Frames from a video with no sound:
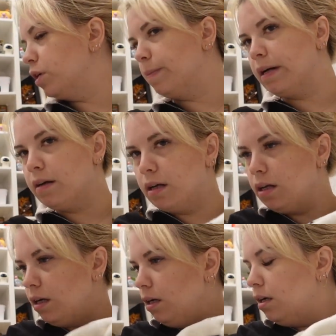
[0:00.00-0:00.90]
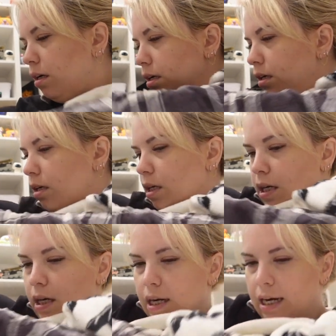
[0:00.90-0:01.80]
annoyed about it.
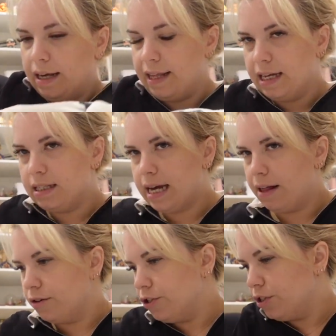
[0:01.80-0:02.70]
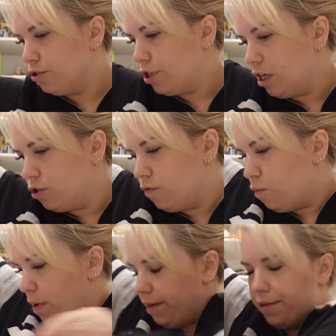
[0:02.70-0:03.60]
I think it's allergies or change of
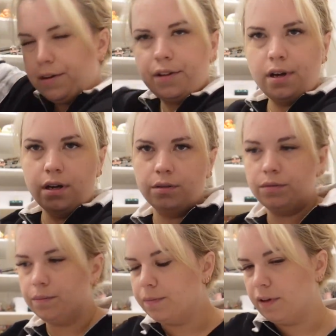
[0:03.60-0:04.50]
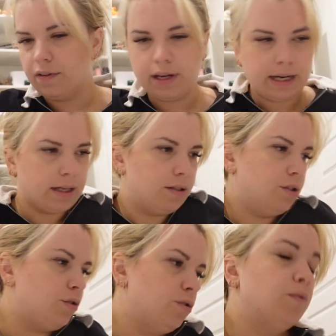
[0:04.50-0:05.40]
weather, though. If I had
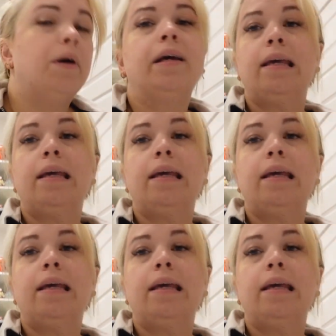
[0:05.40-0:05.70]
to